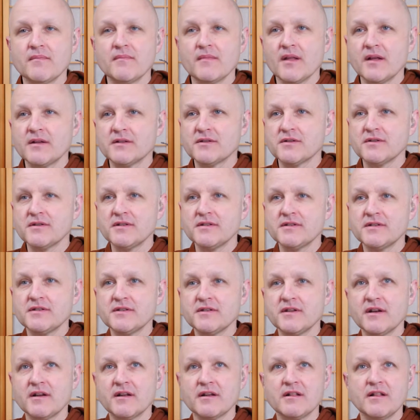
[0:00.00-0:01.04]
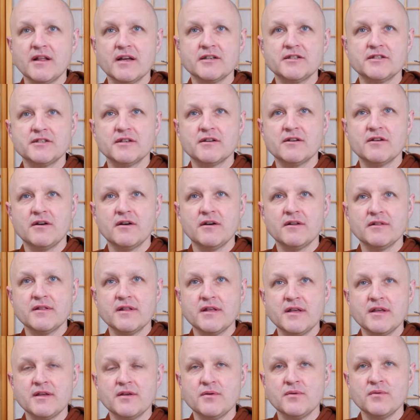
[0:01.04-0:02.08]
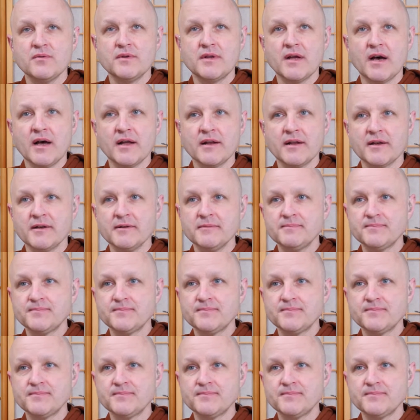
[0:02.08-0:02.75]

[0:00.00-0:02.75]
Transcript: So this is in a collection called the Udana.